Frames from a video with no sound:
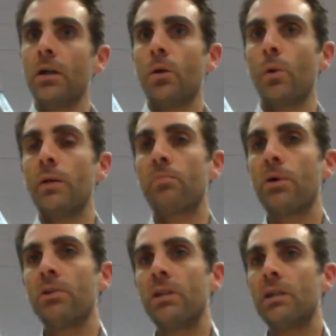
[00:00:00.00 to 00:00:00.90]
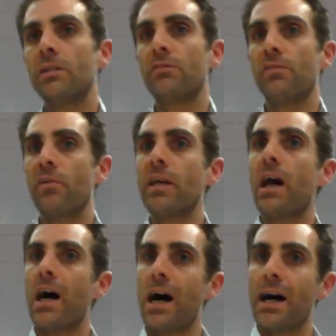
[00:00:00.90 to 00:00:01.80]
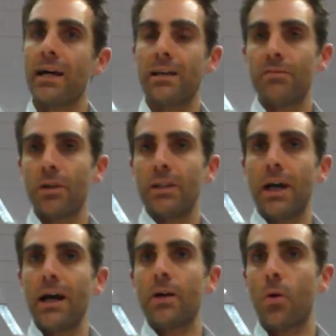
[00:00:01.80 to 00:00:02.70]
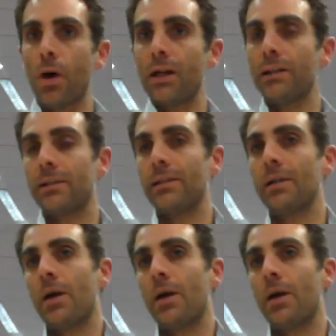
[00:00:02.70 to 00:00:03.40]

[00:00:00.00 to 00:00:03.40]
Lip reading: whey protein is a very high, if not the high quality